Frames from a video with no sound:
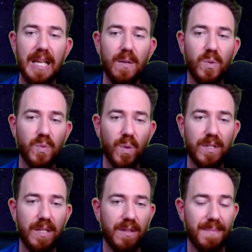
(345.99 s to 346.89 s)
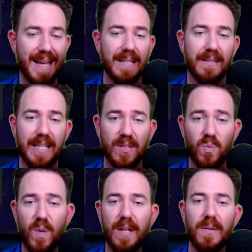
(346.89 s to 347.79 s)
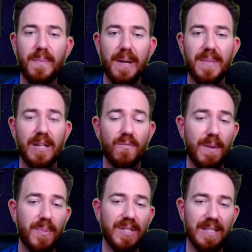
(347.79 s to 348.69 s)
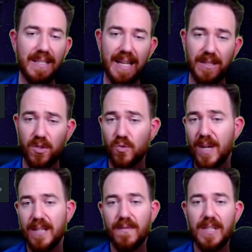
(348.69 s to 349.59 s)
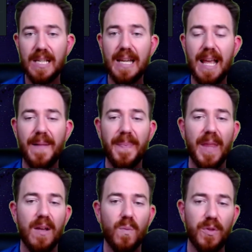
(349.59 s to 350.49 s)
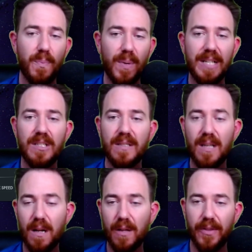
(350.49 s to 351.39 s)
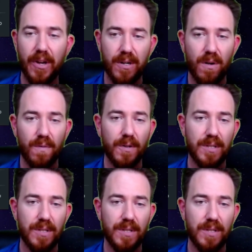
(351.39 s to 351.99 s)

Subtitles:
It was worked in thematically as well by being represented as a strand of DNA with branches that unlock over